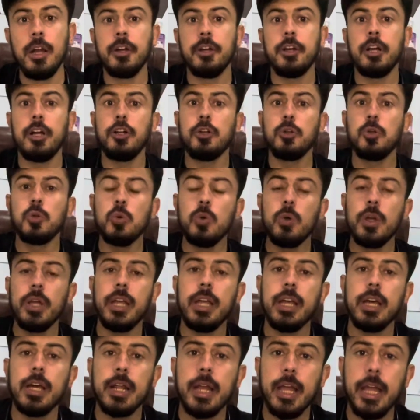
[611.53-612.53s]
Till 2
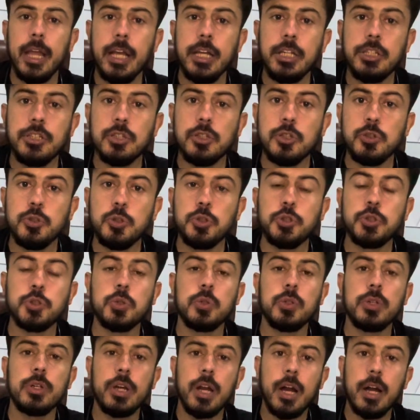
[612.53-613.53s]
year age, you
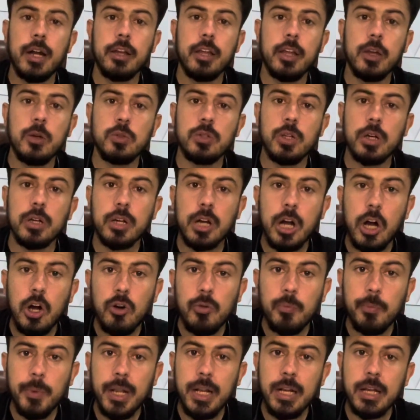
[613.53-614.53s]
should not give the
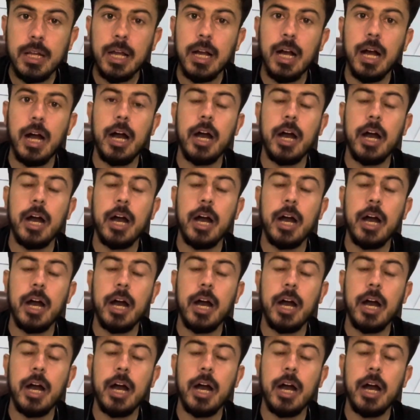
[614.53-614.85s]
cow milk